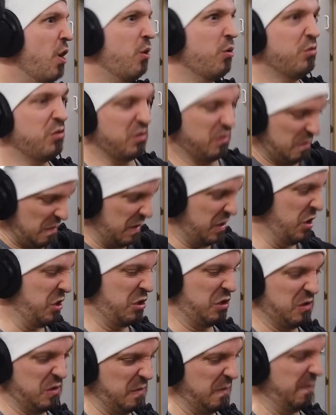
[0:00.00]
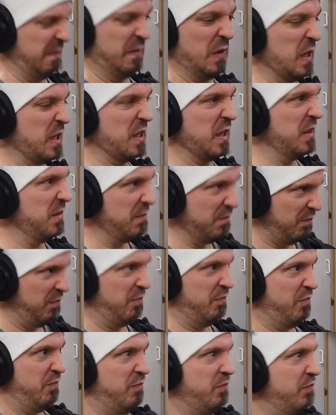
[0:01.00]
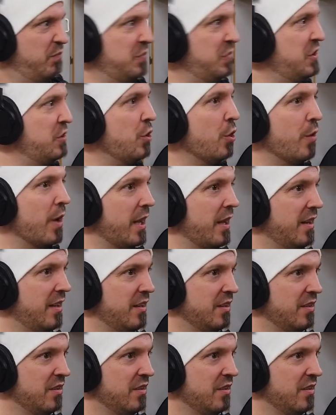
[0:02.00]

Yoked, just fucking do it.